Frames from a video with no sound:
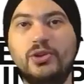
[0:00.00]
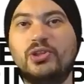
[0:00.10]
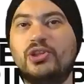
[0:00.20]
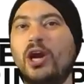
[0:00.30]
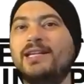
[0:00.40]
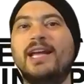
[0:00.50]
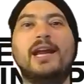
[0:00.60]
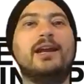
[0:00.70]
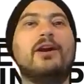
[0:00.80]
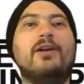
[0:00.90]
You start
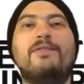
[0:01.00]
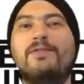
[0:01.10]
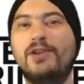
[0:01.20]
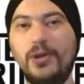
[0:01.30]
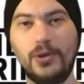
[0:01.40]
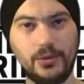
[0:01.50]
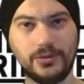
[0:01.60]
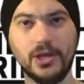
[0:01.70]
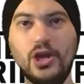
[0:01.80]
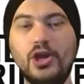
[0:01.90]
getting
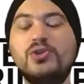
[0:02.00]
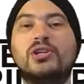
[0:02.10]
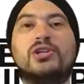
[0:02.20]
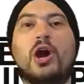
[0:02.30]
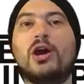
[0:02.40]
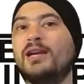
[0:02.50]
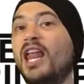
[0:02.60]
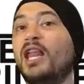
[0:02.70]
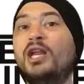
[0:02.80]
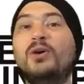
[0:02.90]
confused. You start
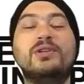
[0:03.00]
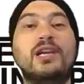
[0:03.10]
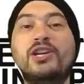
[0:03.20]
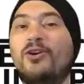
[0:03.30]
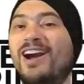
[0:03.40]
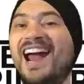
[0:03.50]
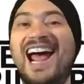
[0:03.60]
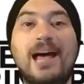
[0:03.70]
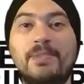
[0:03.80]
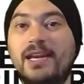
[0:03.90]
losing your
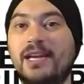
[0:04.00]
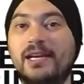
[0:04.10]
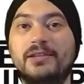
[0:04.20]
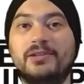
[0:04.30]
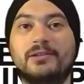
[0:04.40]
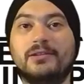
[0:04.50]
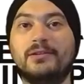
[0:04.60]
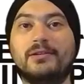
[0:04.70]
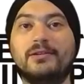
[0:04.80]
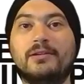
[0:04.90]
happiness.
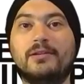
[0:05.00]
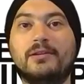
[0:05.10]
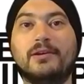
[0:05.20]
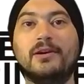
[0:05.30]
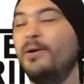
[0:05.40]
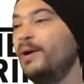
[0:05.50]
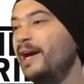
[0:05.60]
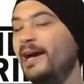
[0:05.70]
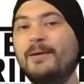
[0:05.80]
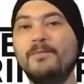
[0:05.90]

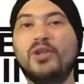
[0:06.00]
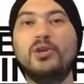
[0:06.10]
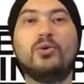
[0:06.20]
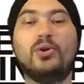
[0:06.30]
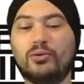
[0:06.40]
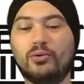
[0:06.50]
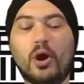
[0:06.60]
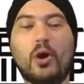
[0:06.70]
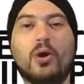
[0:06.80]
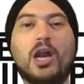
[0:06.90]
Okay, you
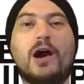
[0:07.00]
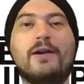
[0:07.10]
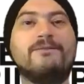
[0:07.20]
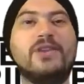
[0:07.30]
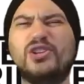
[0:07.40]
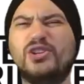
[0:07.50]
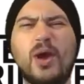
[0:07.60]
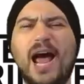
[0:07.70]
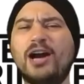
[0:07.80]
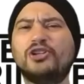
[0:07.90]
grow a lot of fears. You
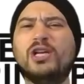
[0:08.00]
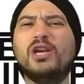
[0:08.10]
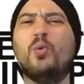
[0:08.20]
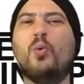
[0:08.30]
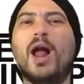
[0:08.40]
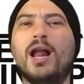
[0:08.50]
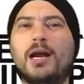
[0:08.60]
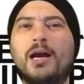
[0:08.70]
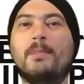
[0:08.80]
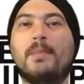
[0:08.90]
actually
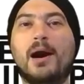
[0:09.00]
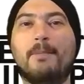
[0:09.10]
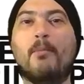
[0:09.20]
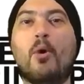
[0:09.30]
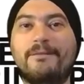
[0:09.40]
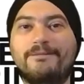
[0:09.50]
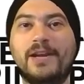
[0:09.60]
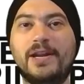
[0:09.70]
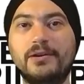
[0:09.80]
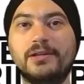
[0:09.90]
welcome more
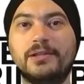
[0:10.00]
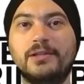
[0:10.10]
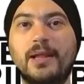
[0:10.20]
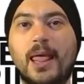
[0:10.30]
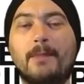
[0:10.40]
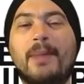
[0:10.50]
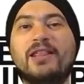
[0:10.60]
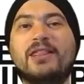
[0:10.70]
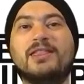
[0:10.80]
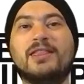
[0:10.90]
fears
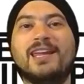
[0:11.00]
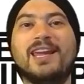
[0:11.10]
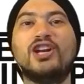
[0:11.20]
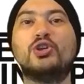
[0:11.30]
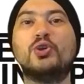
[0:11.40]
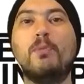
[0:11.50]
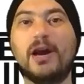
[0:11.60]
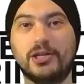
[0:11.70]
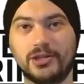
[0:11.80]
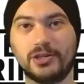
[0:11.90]
by thinking too
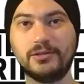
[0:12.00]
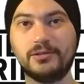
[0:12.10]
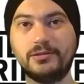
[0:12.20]
much.